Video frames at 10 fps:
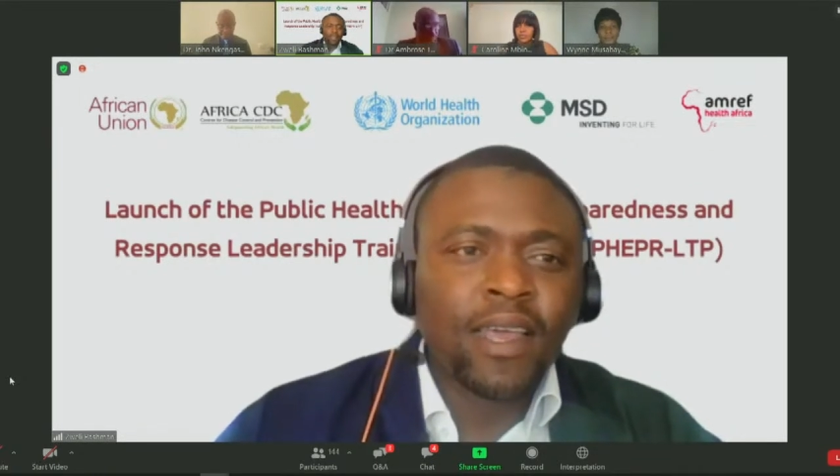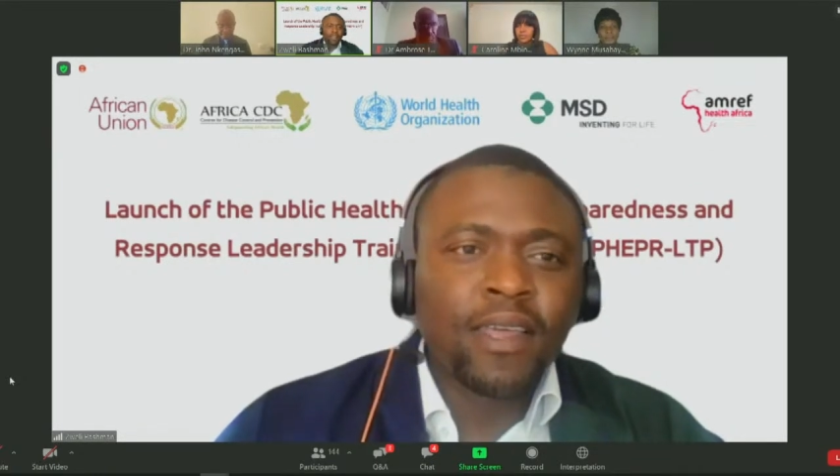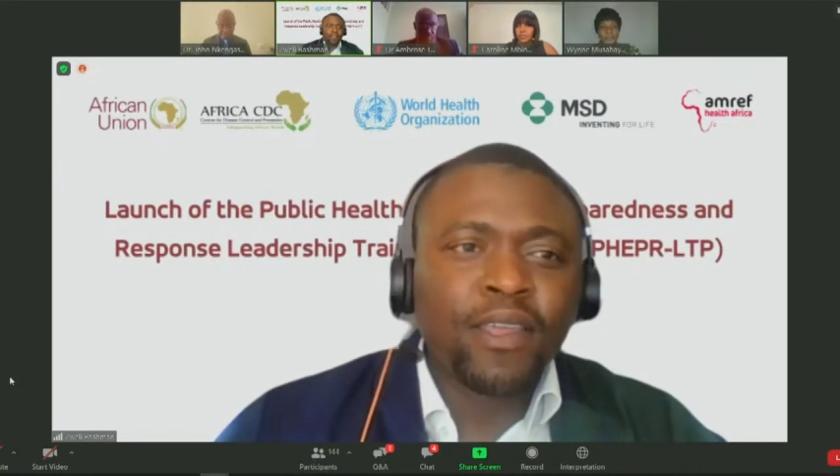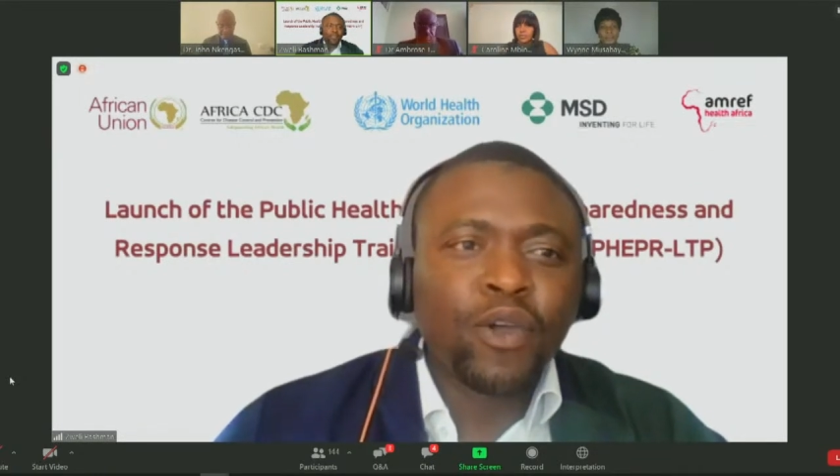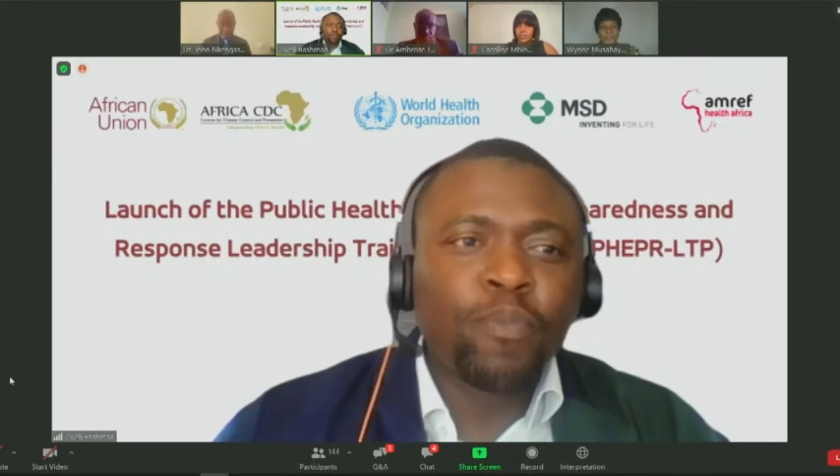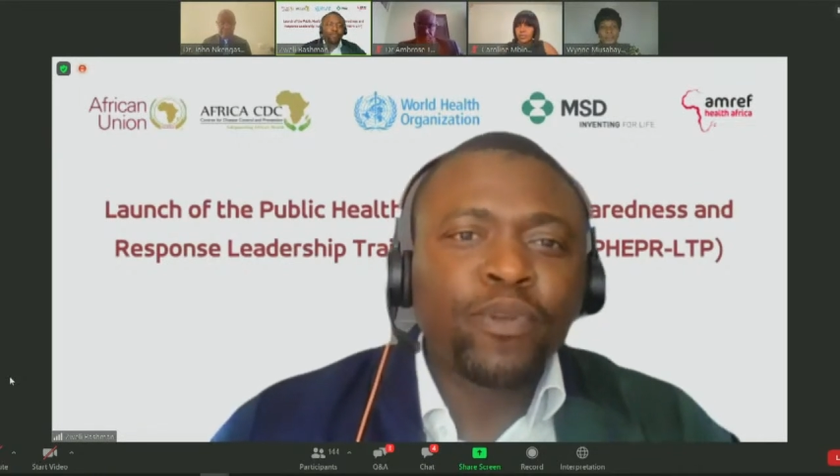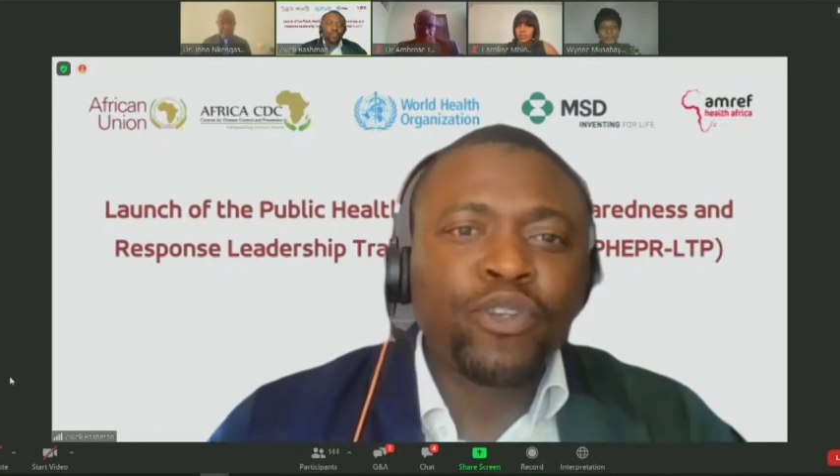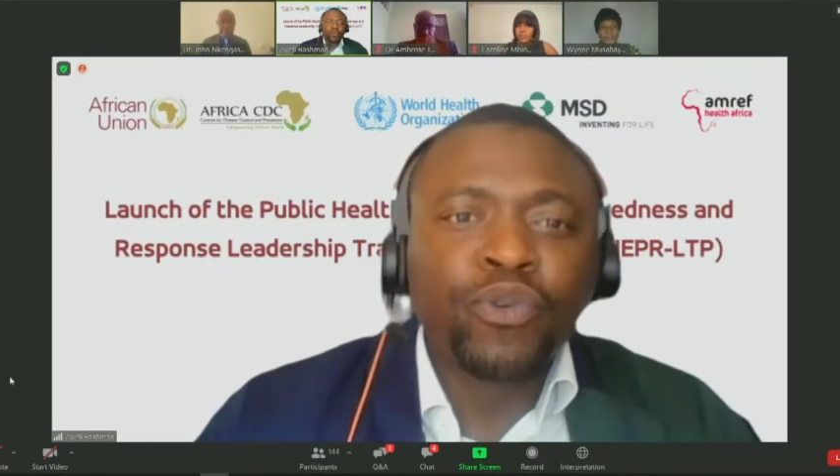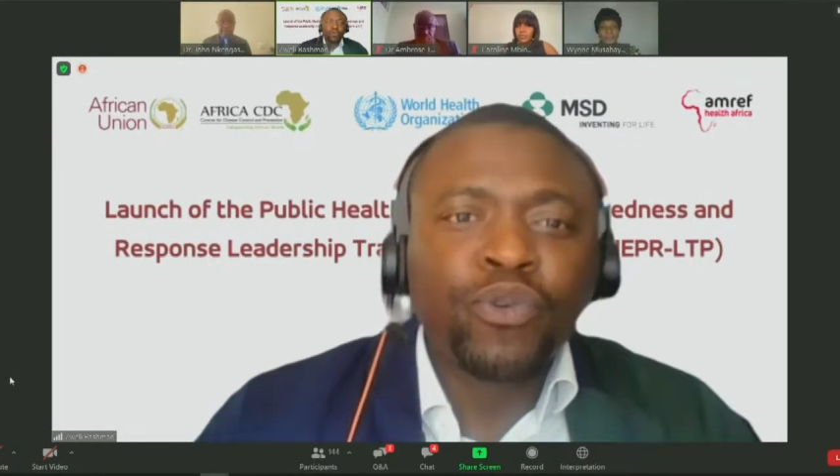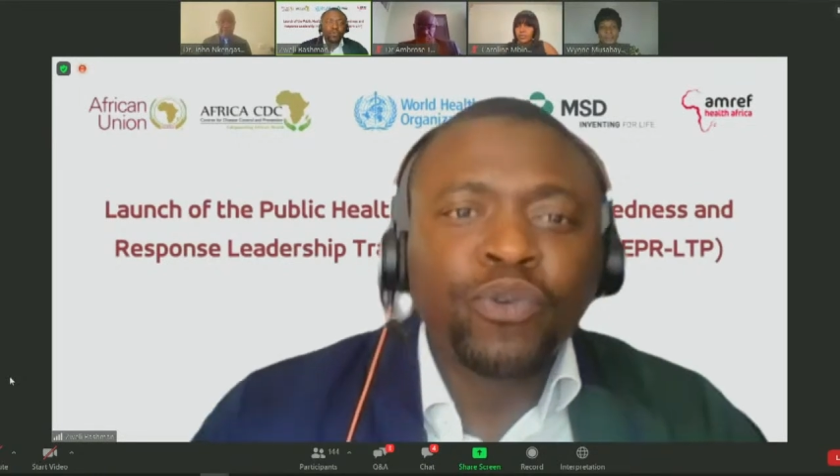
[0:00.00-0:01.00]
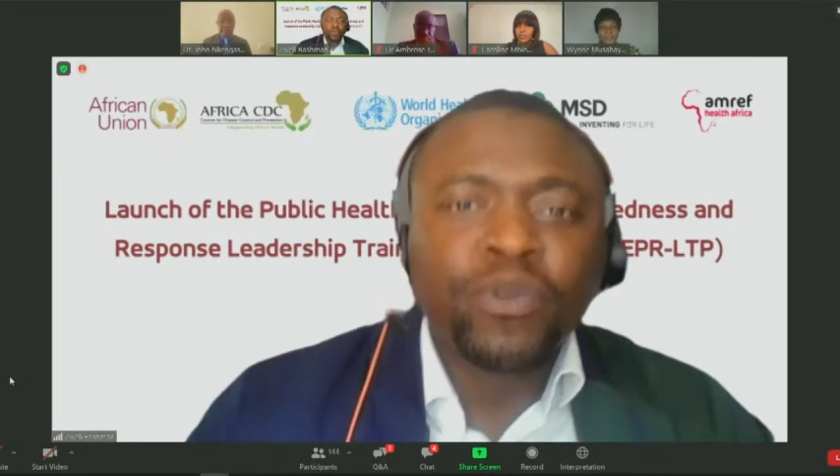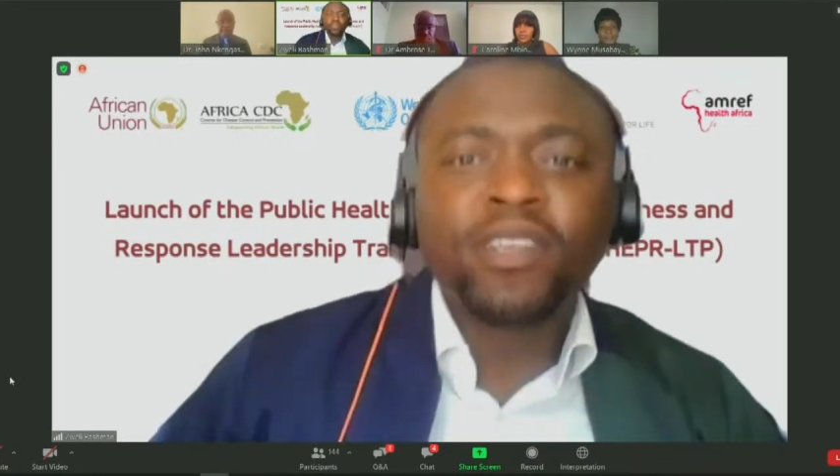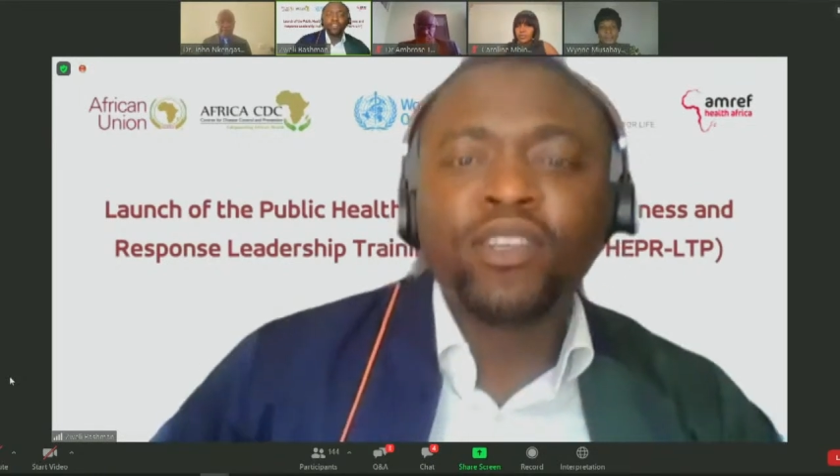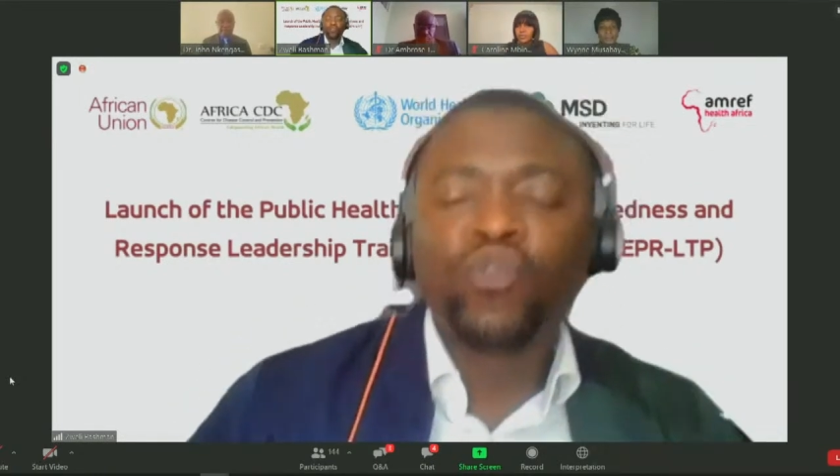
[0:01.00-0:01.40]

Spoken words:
the opportunity to